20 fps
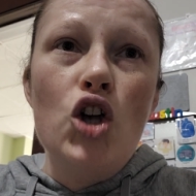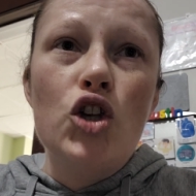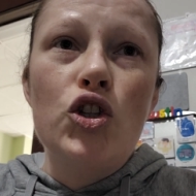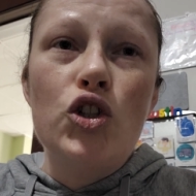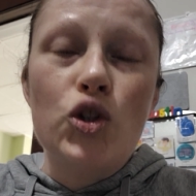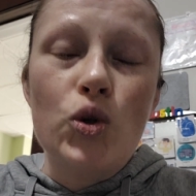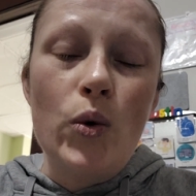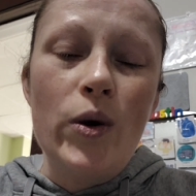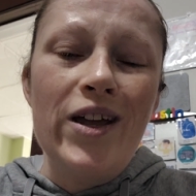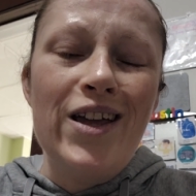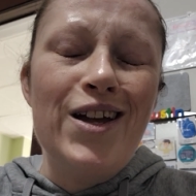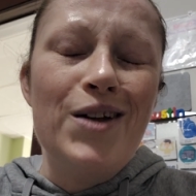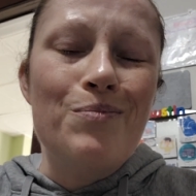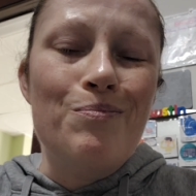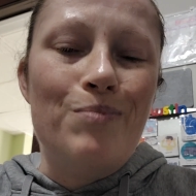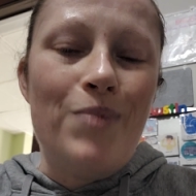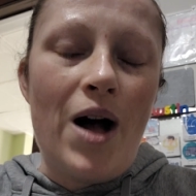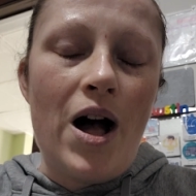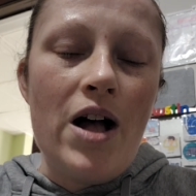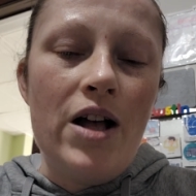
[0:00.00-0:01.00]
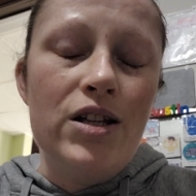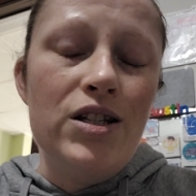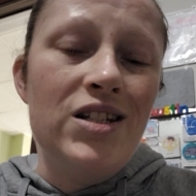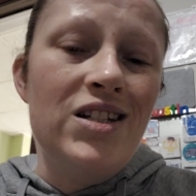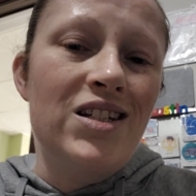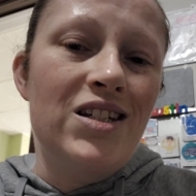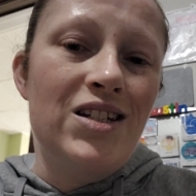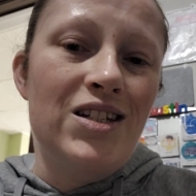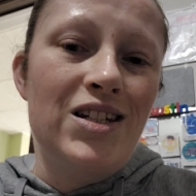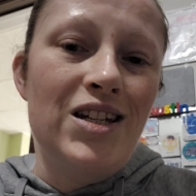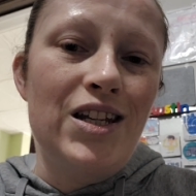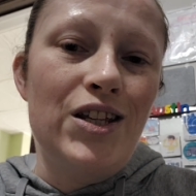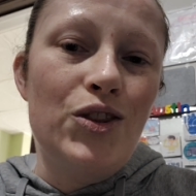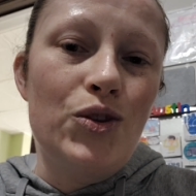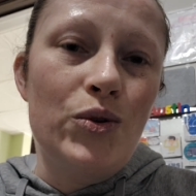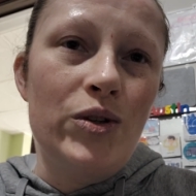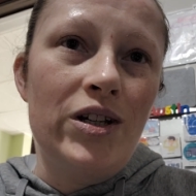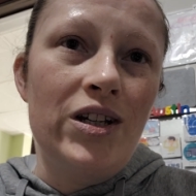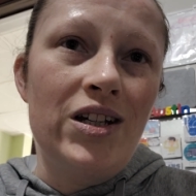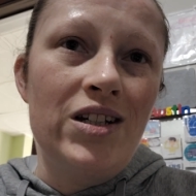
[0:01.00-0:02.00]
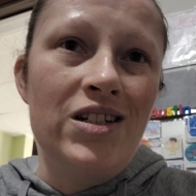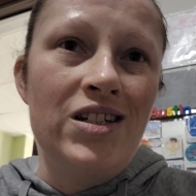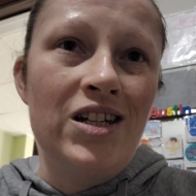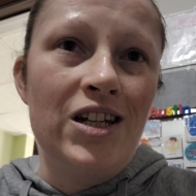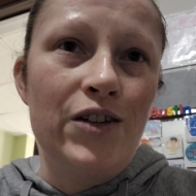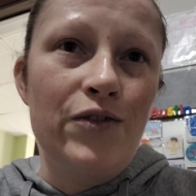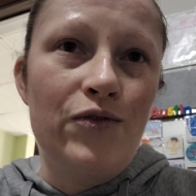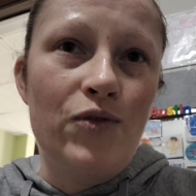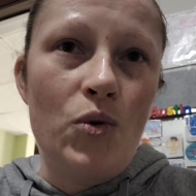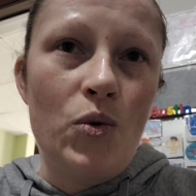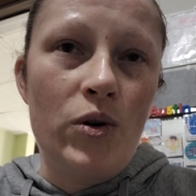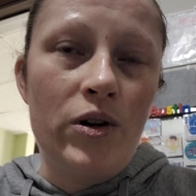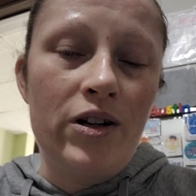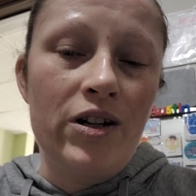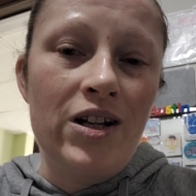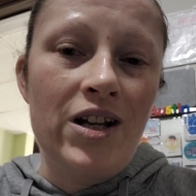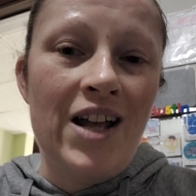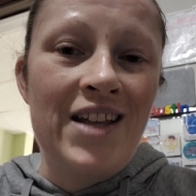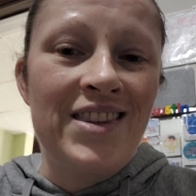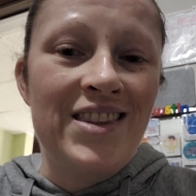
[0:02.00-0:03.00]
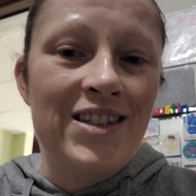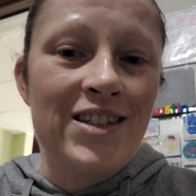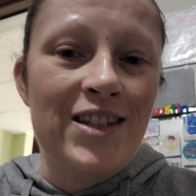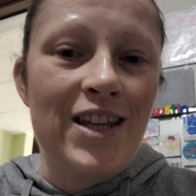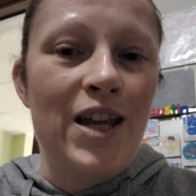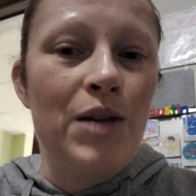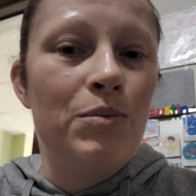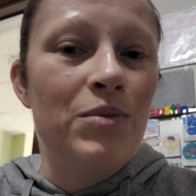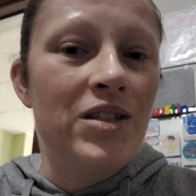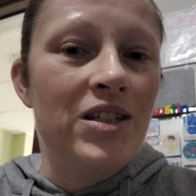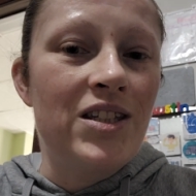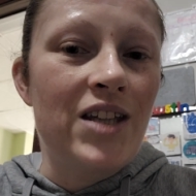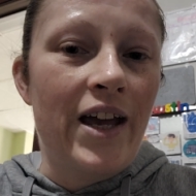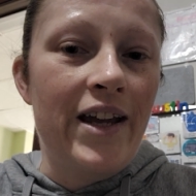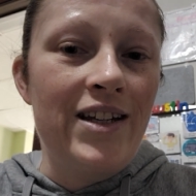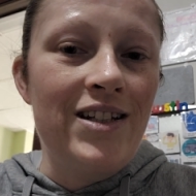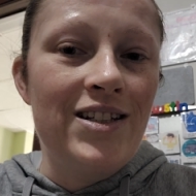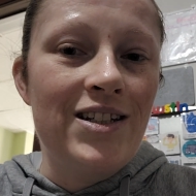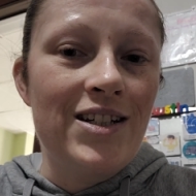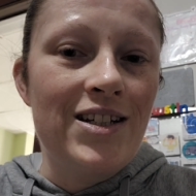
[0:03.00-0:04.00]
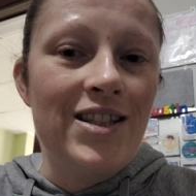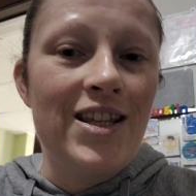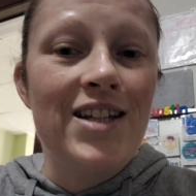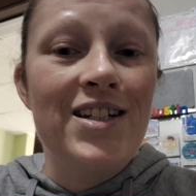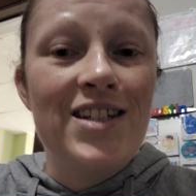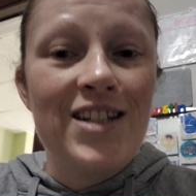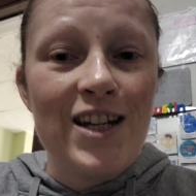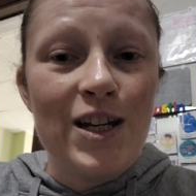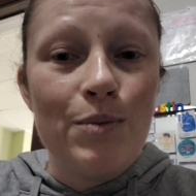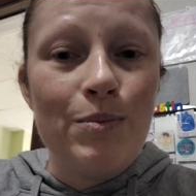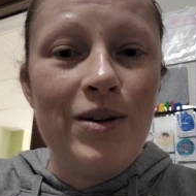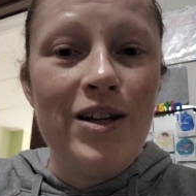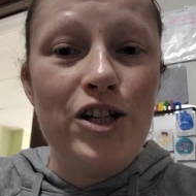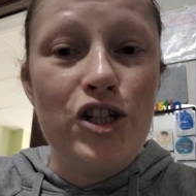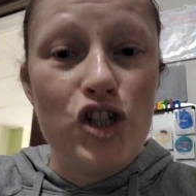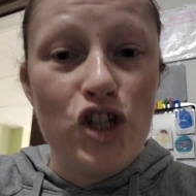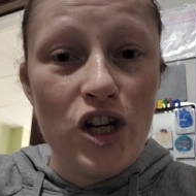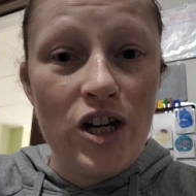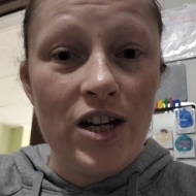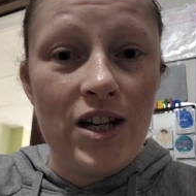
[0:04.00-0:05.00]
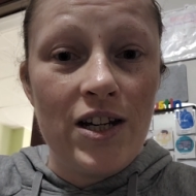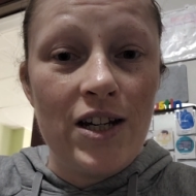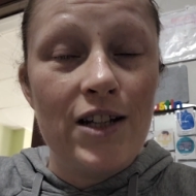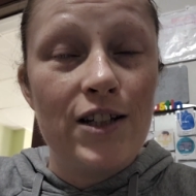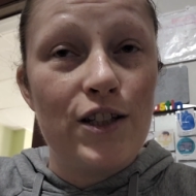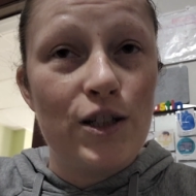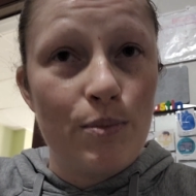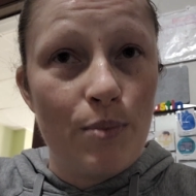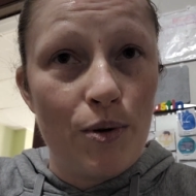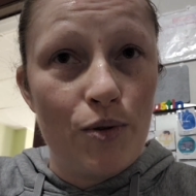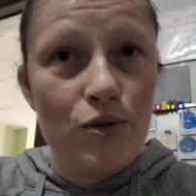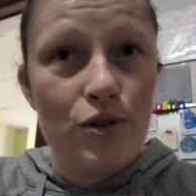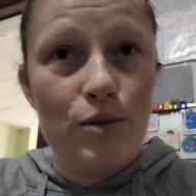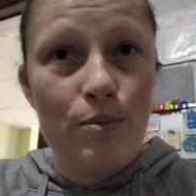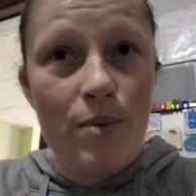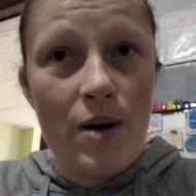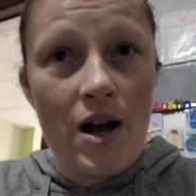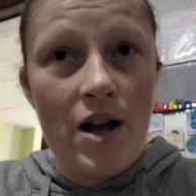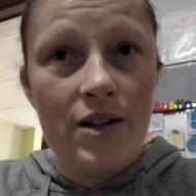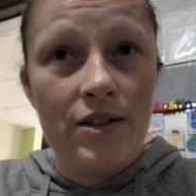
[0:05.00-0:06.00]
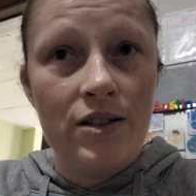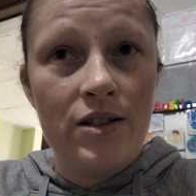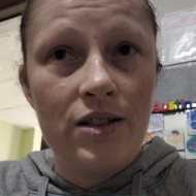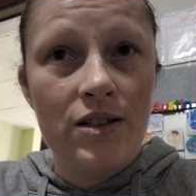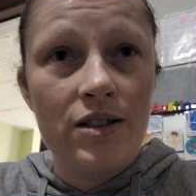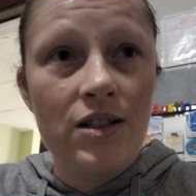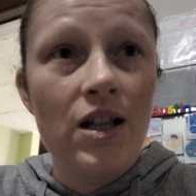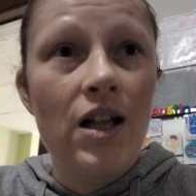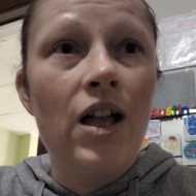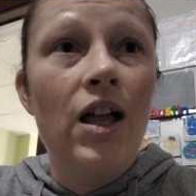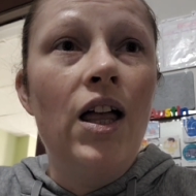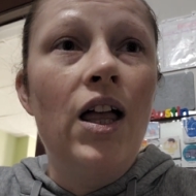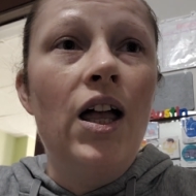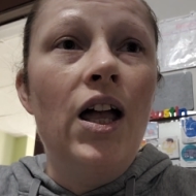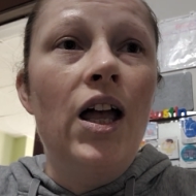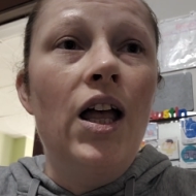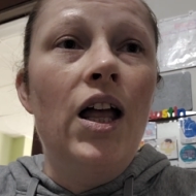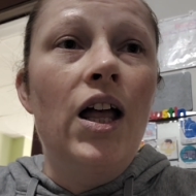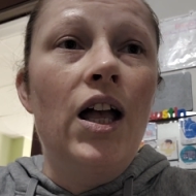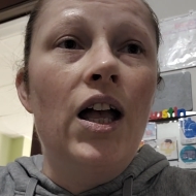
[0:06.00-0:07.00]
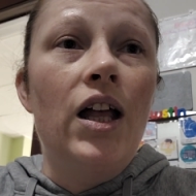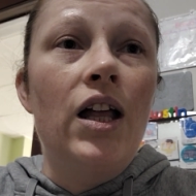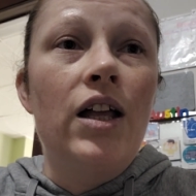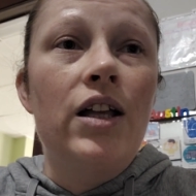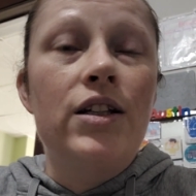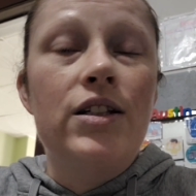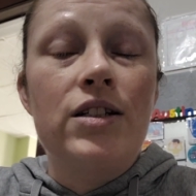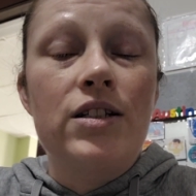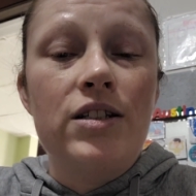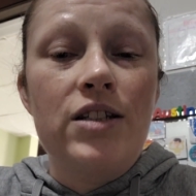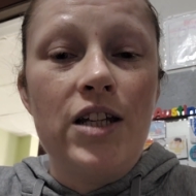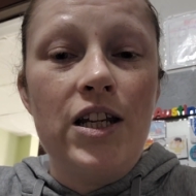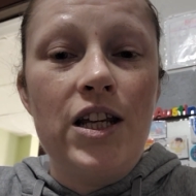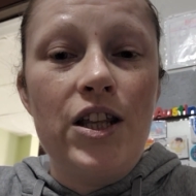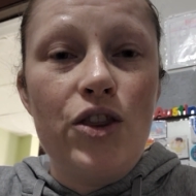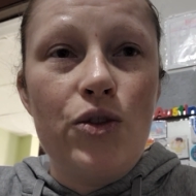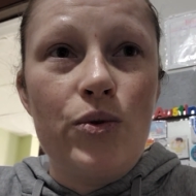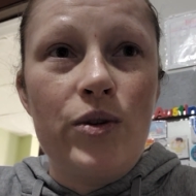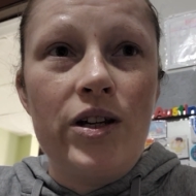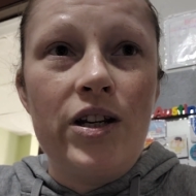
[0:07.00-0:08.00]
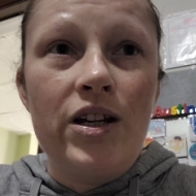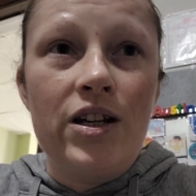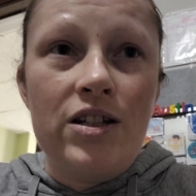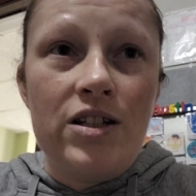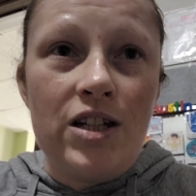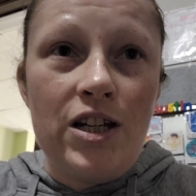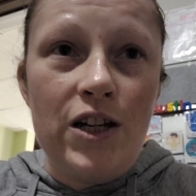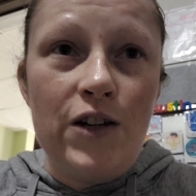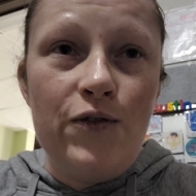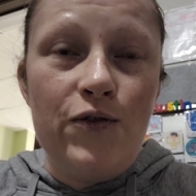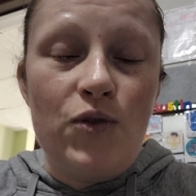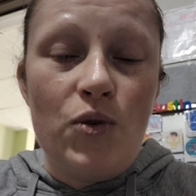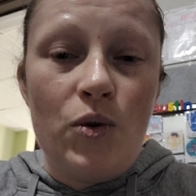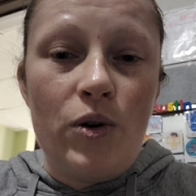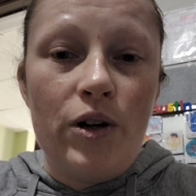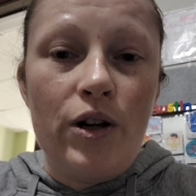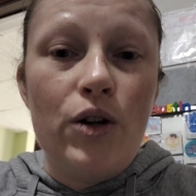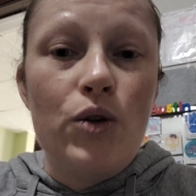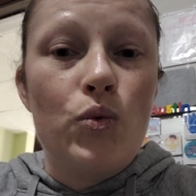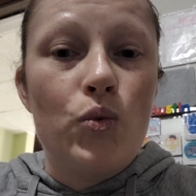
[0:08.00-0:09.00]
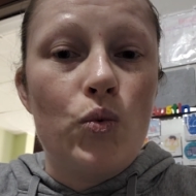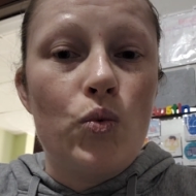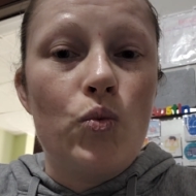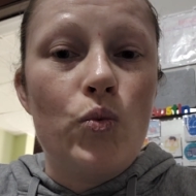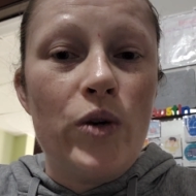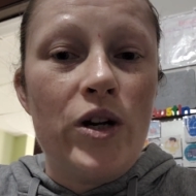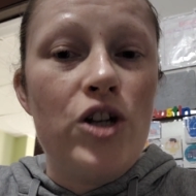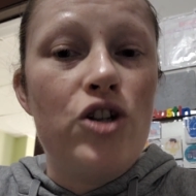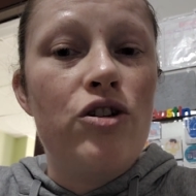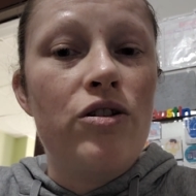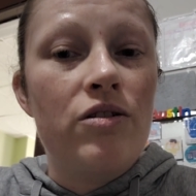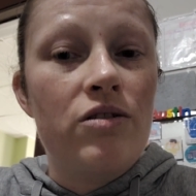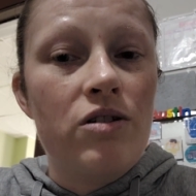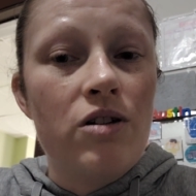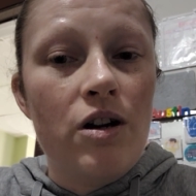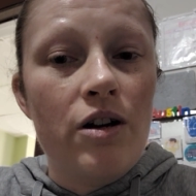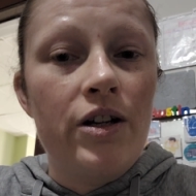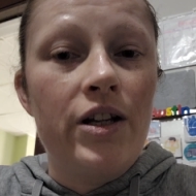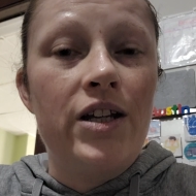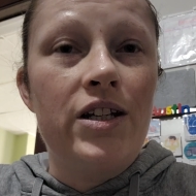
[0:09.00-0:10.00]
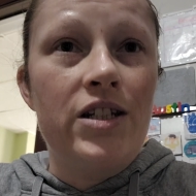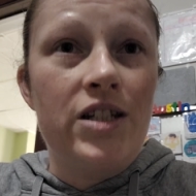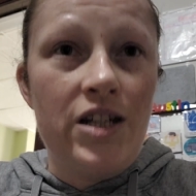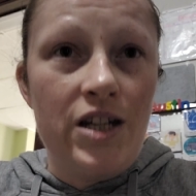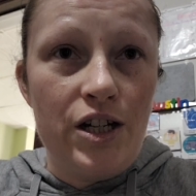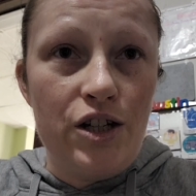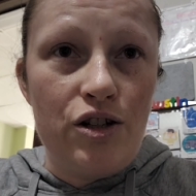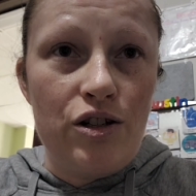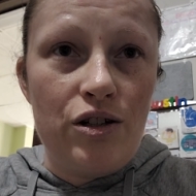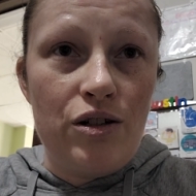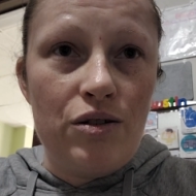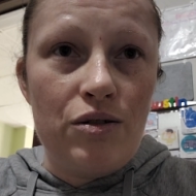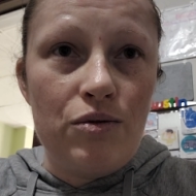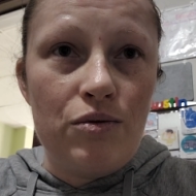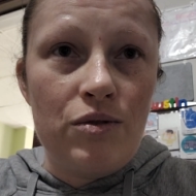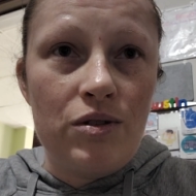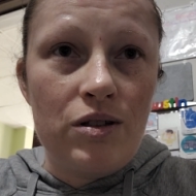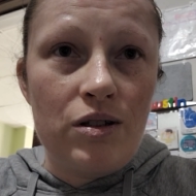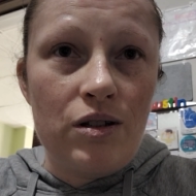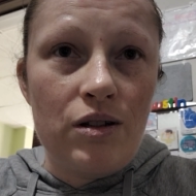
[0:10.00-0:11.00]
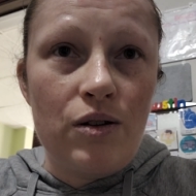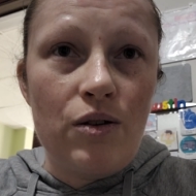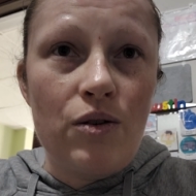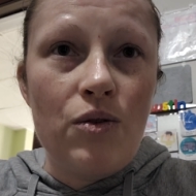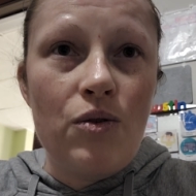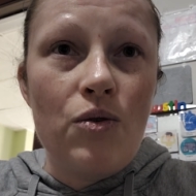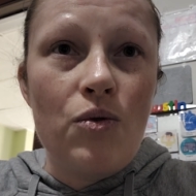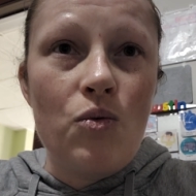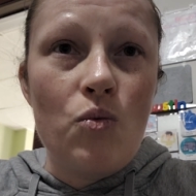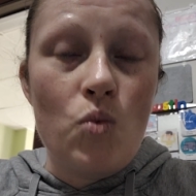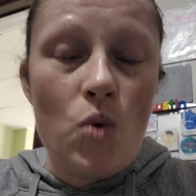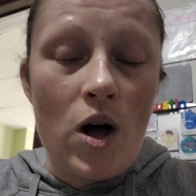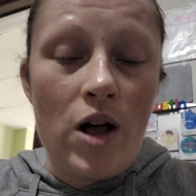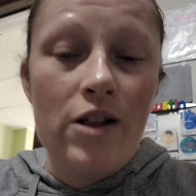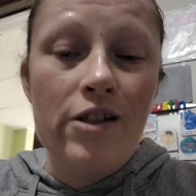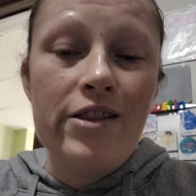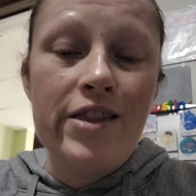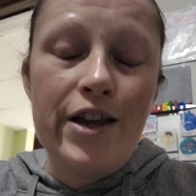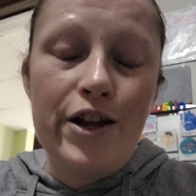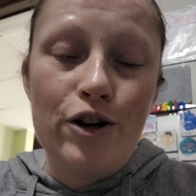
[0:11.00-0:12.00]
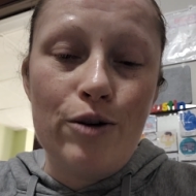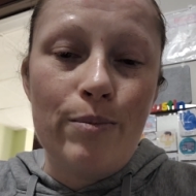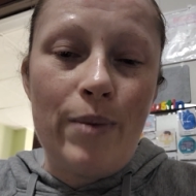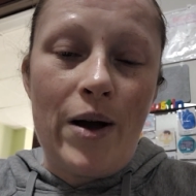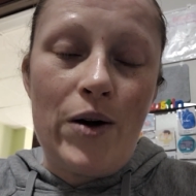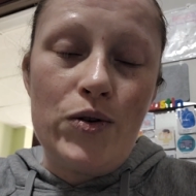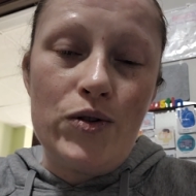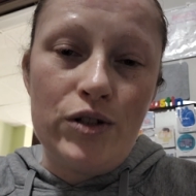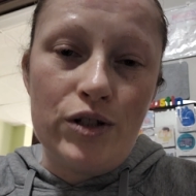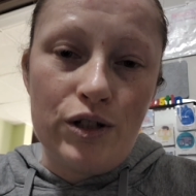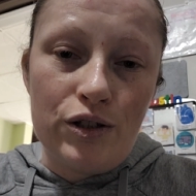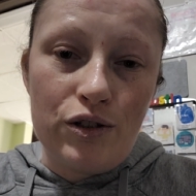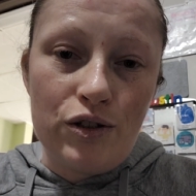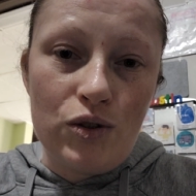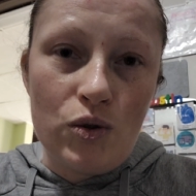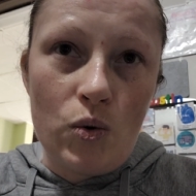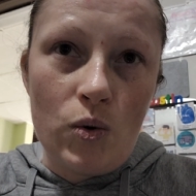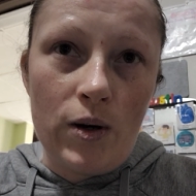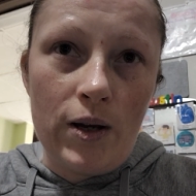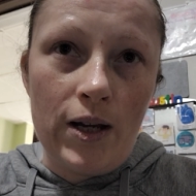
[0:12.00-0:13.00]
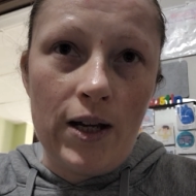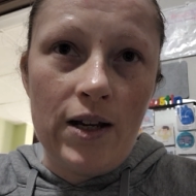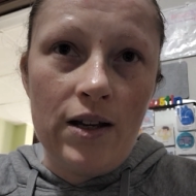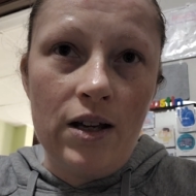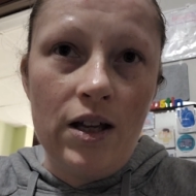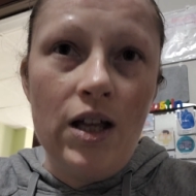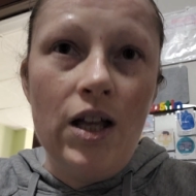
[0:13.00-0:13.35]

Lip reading: Soy can bond to T3 and T4 at the same site that TBG is supposed to bond. T3 and T4 reach their target tissues while they are bound to soy.